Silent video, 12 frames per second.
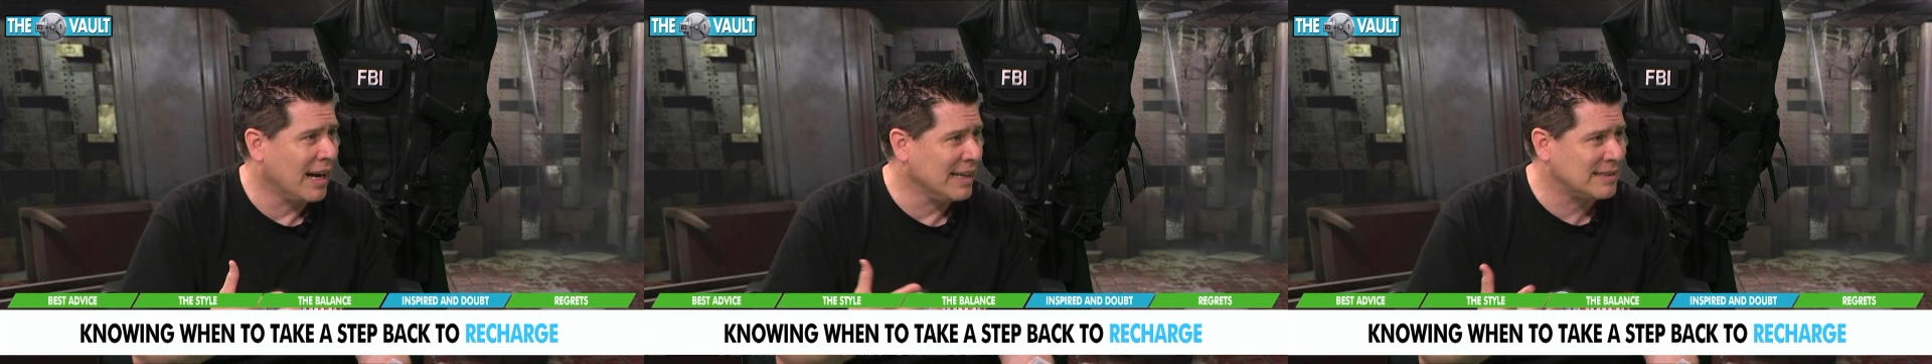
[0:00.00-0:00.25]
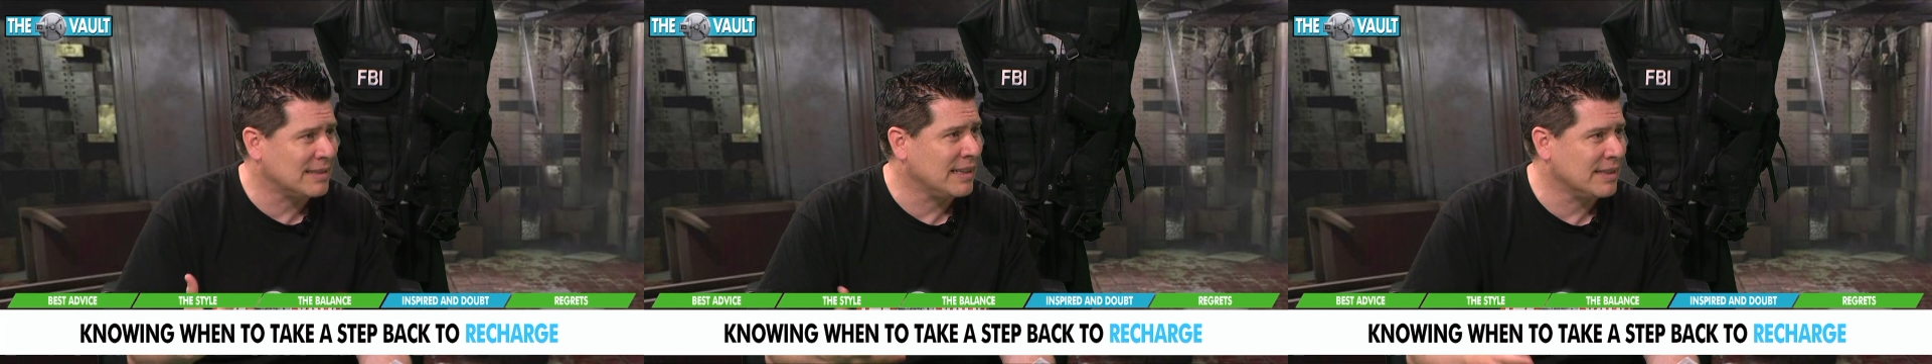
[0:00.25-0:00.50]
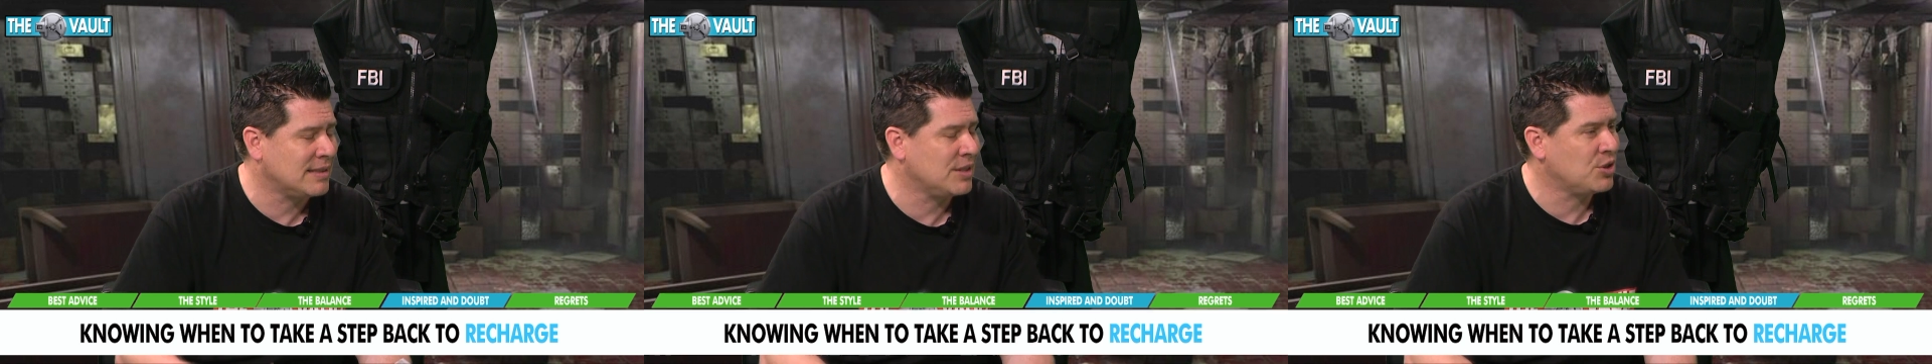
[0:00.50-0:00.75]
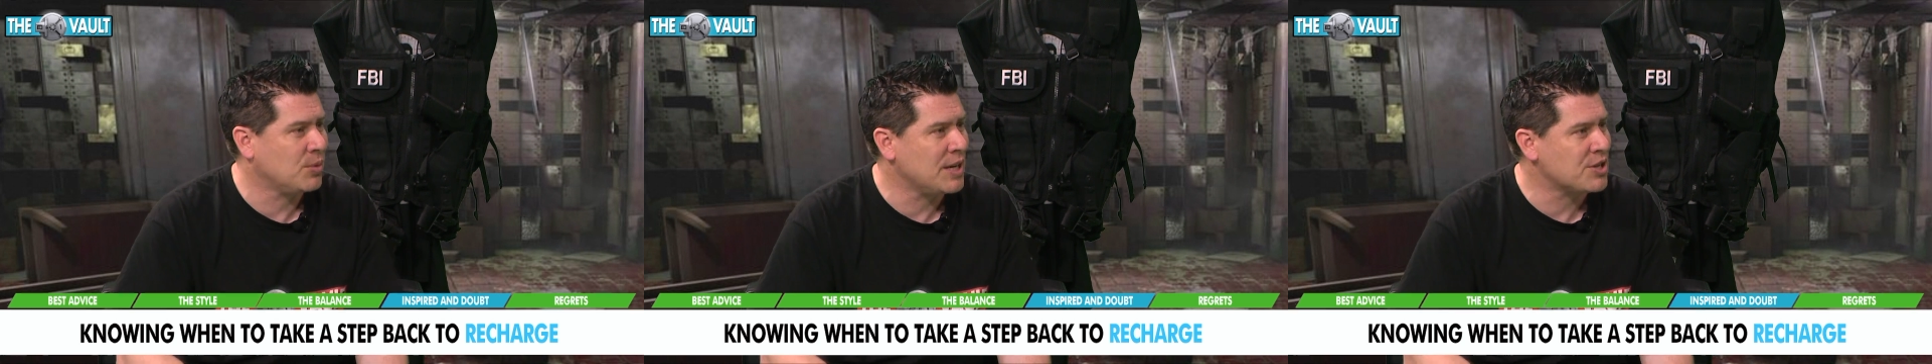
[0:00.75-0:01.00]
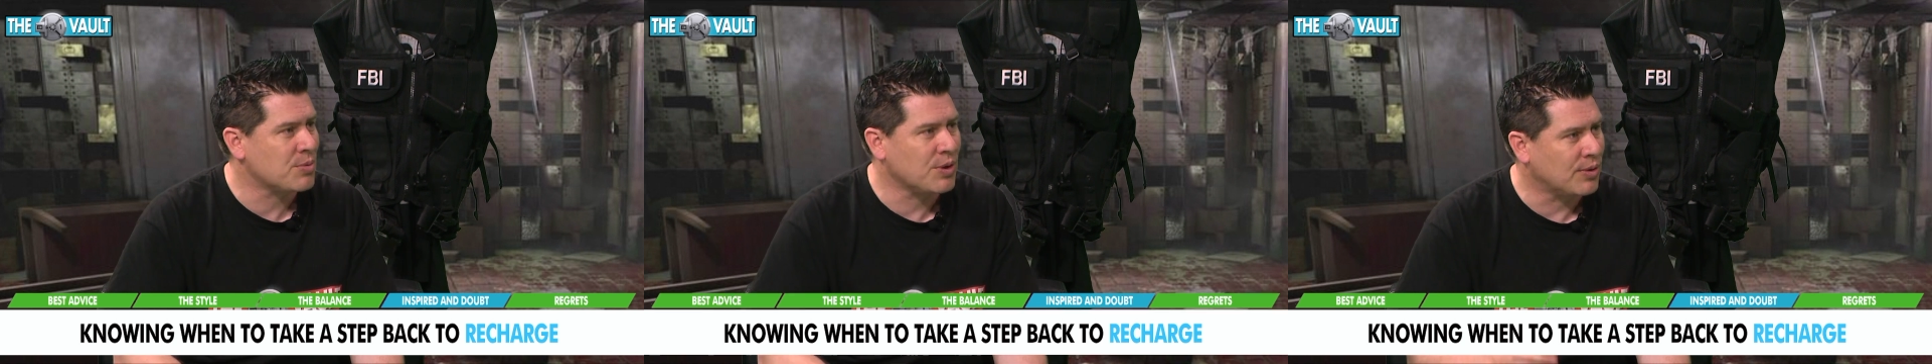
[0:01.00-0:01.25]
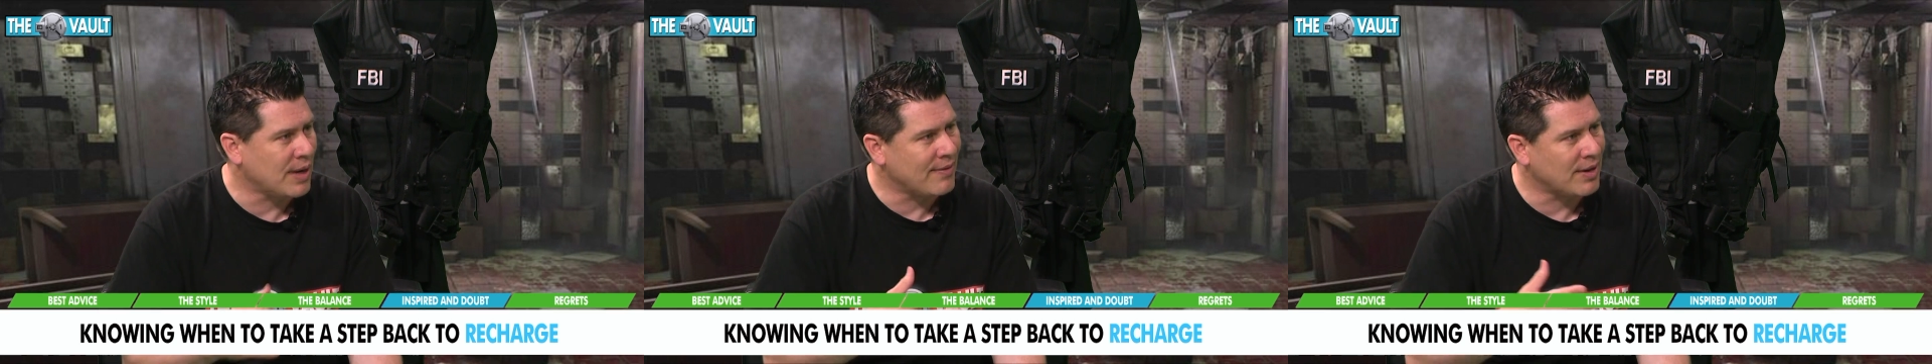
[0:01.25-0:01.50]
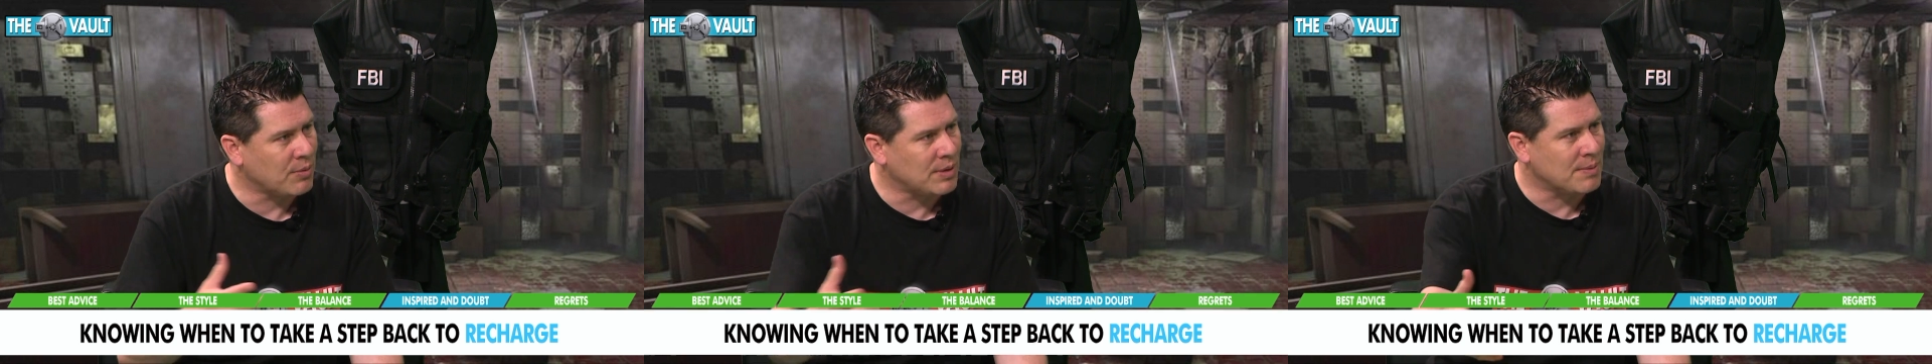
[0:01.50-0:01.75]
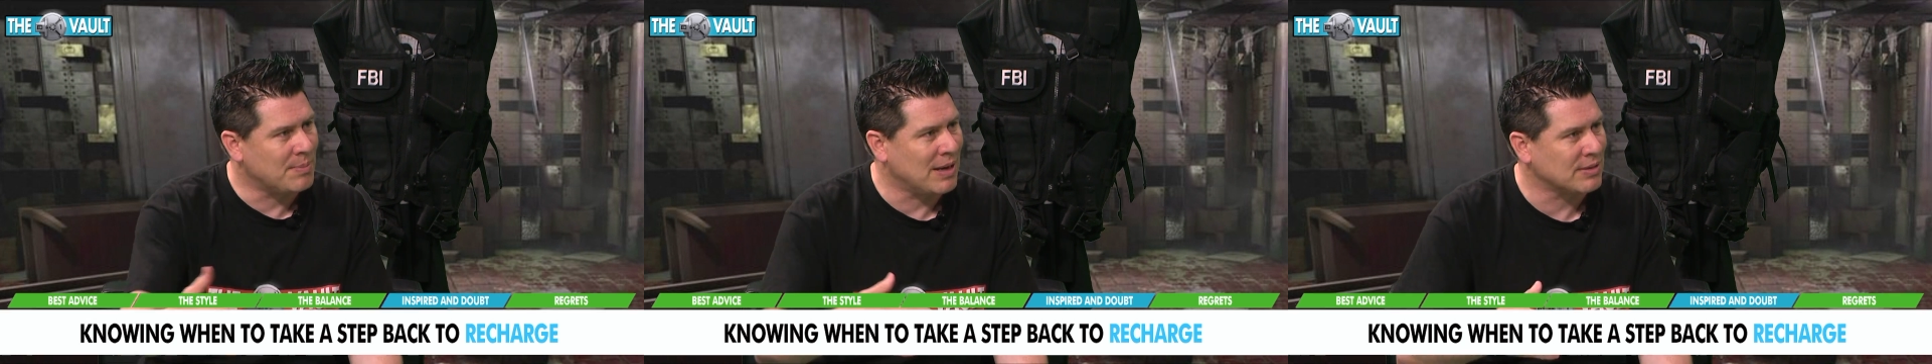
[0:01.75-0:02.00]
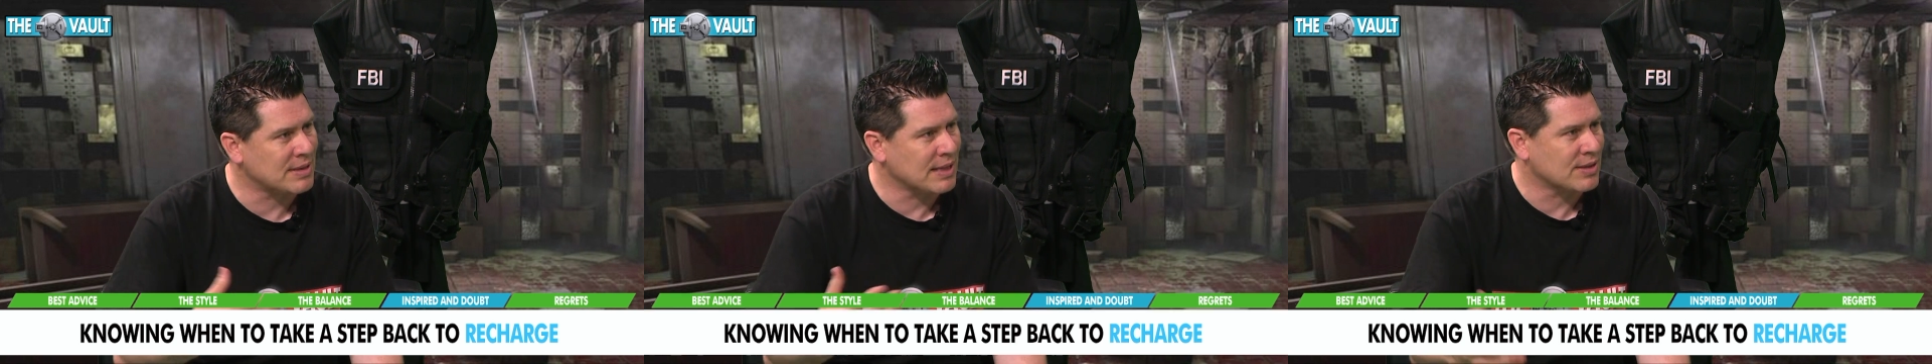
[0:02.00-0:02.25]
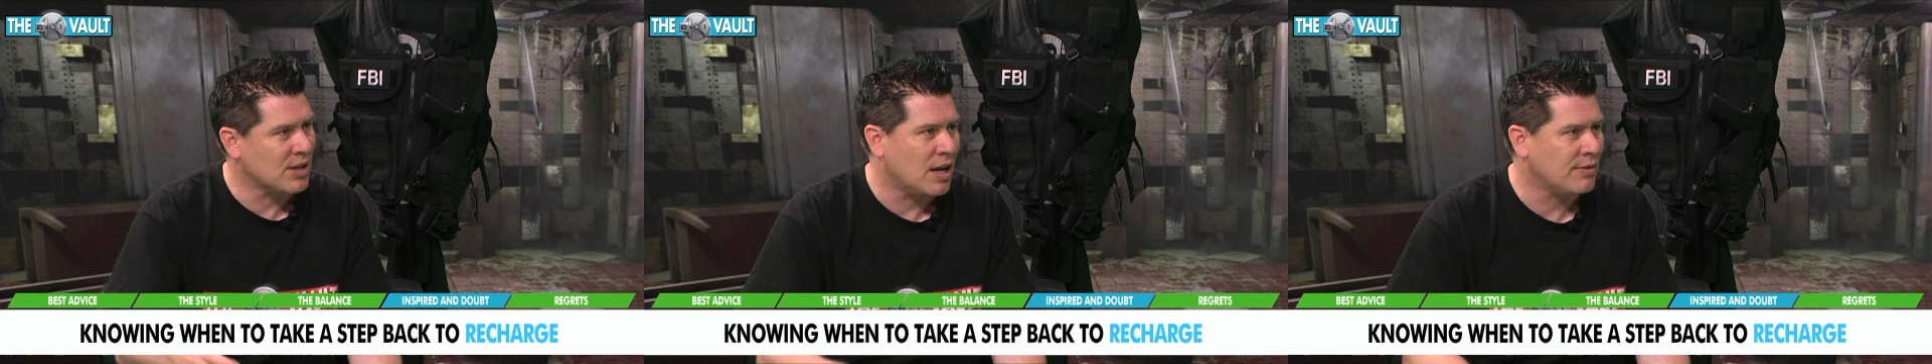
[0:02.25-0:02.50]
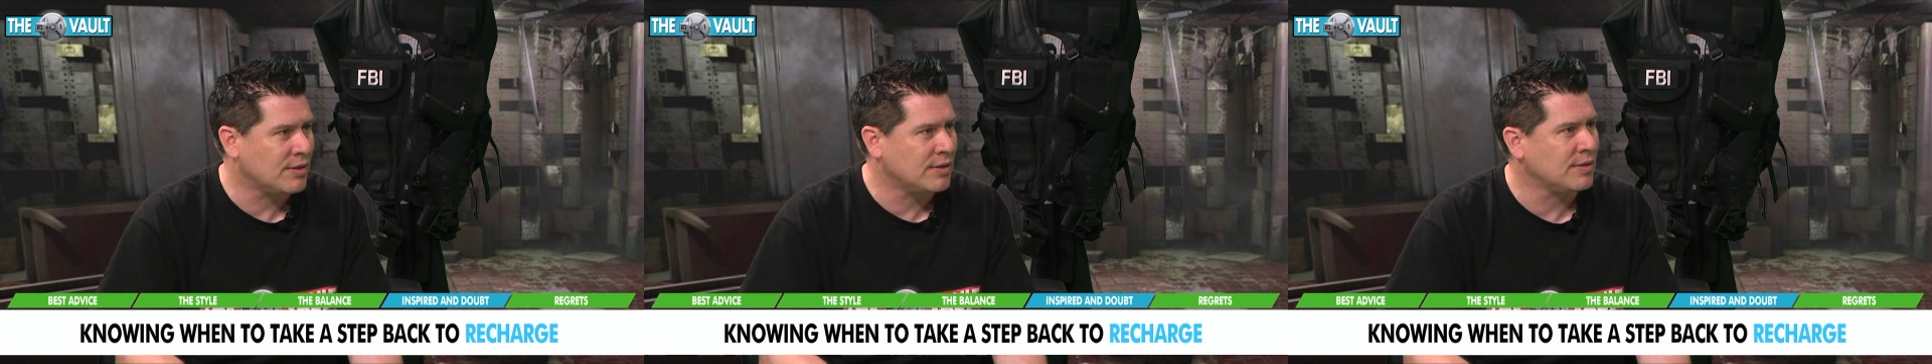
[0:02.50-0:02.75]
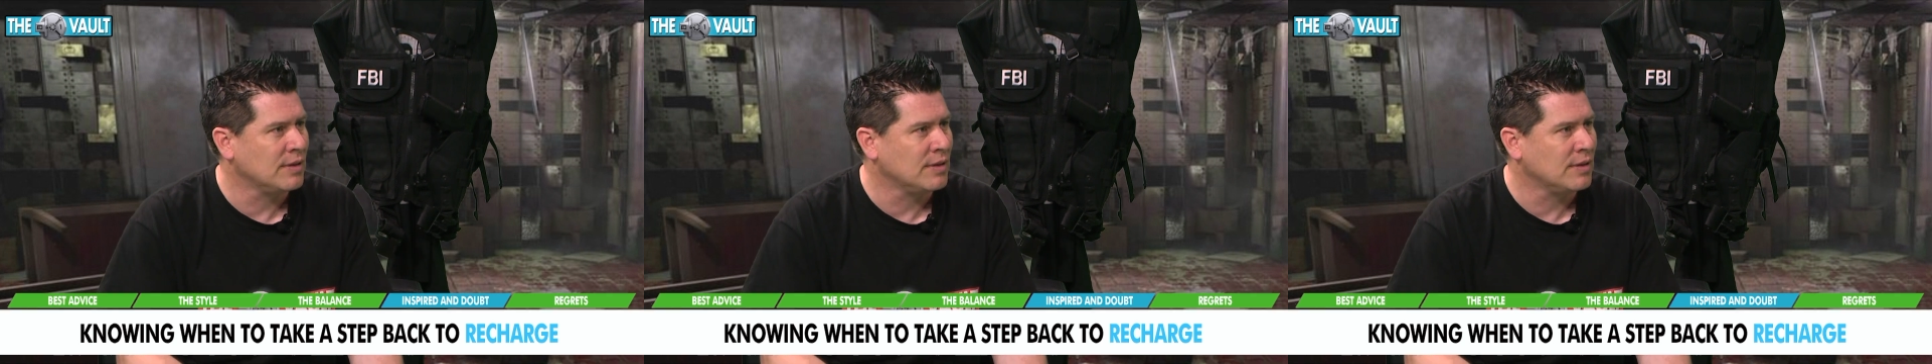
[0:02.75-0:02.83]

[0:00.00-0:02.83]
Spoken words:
isolated situation where you don't have anyone to bounce things off of.